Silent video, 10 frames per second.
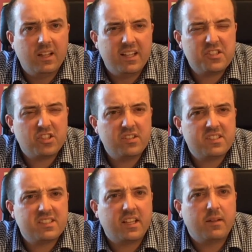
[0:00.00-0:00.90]

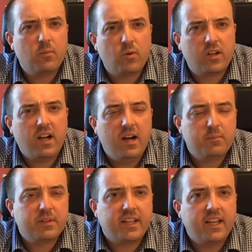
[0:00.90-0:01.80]
Insurance is getting more
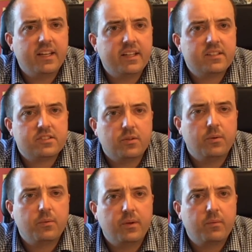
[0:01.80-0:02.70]
complicated, so
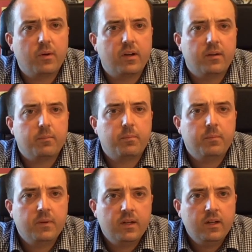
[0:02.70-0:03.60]
when we run
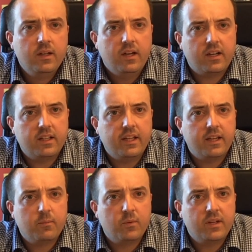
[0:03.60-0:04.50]
a
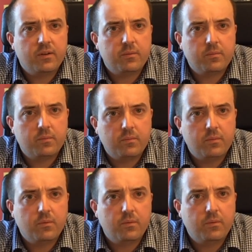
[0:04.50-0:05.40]
claim, we don't
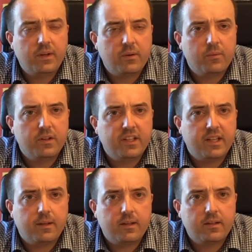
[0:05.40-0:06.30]

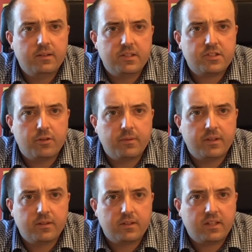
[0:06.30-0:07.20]
really
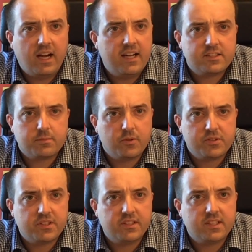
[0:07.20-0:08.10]
determine cost
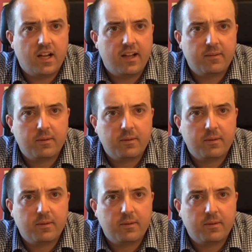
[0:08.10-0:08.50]
most of the time.